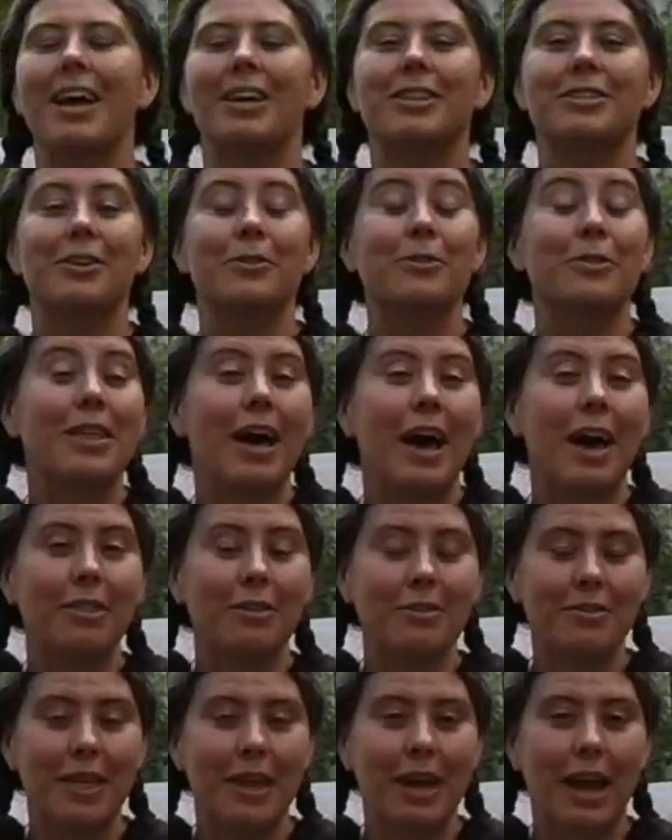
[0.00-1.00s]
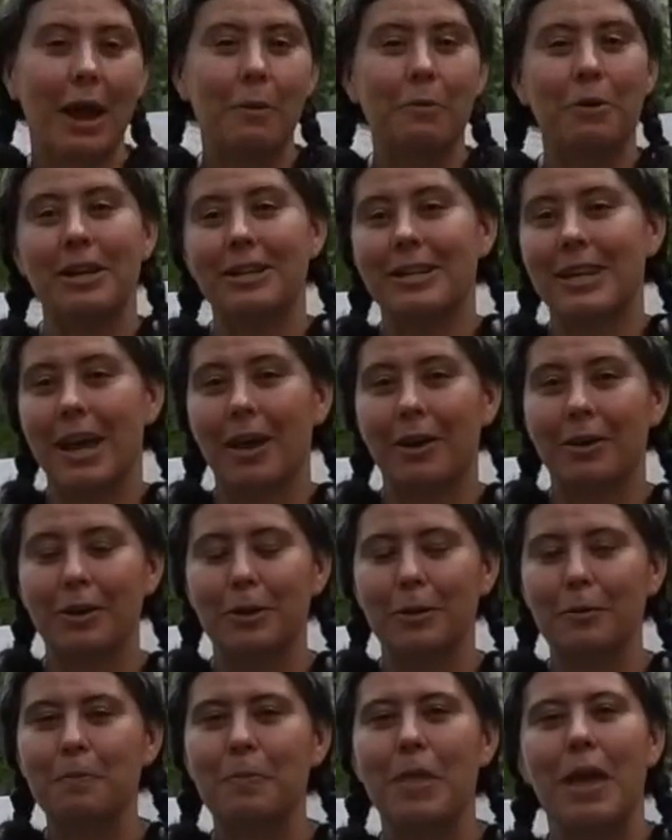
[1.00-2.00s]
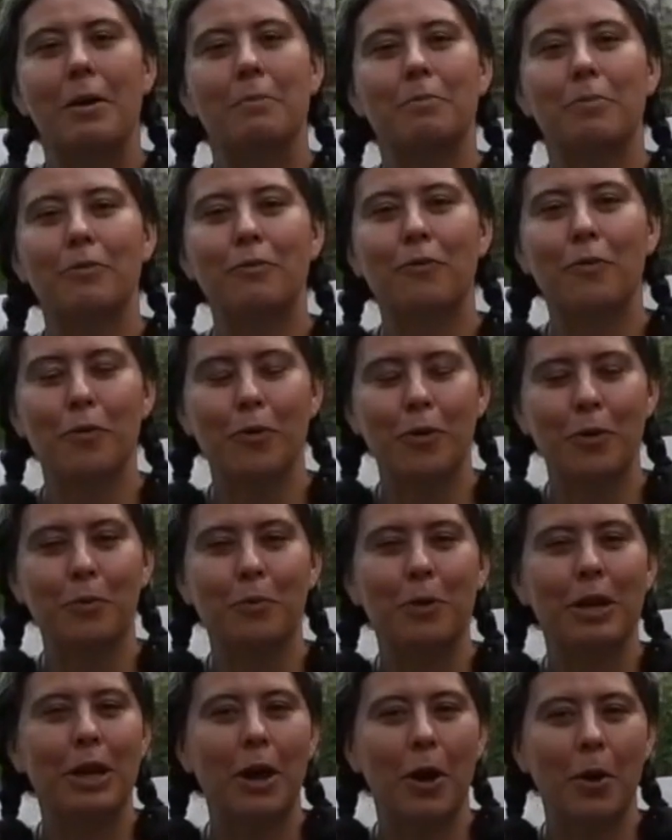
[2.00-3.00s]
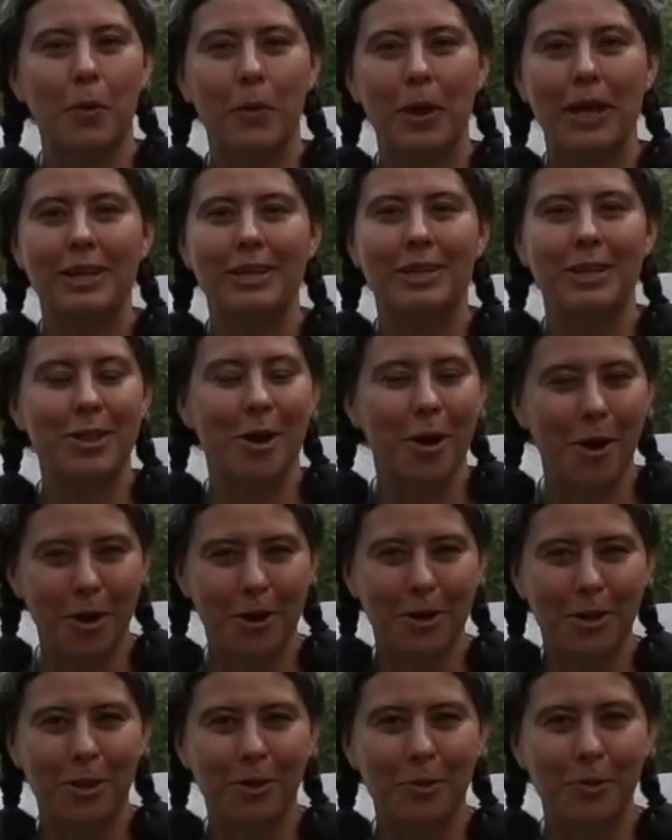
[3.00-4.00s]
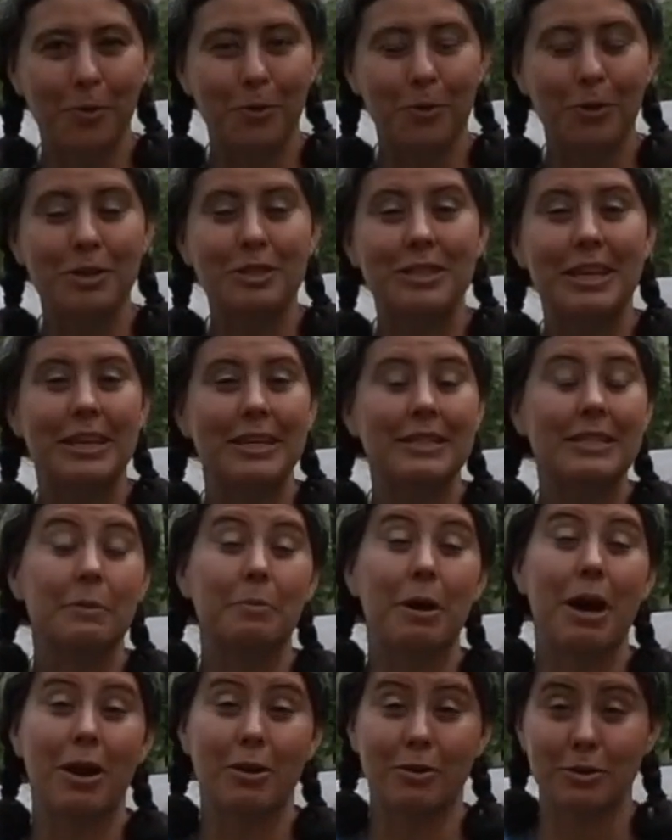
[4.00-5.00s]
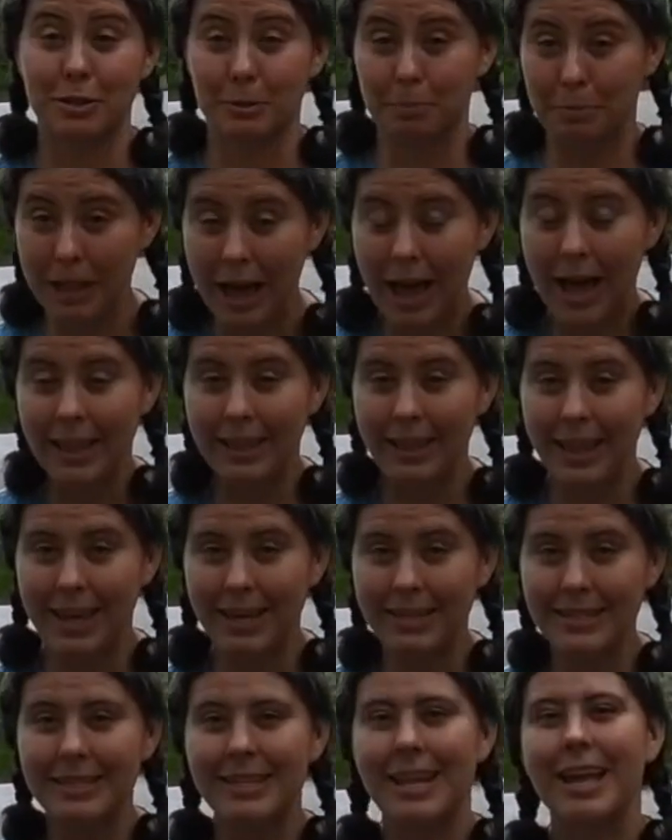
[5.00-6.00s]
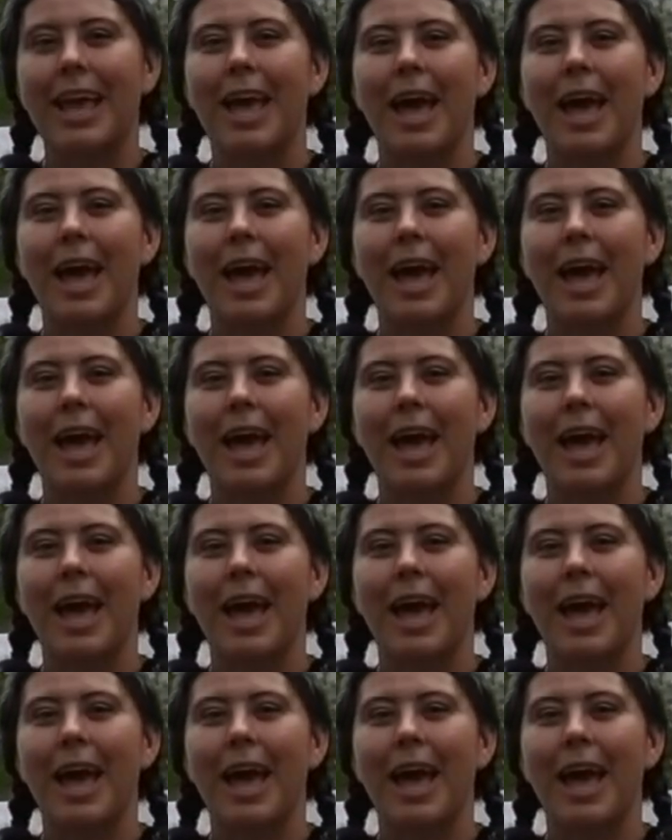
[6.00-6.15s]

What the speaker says: So the other thing I want to tell you before we go into the heart of the course is about our supply list.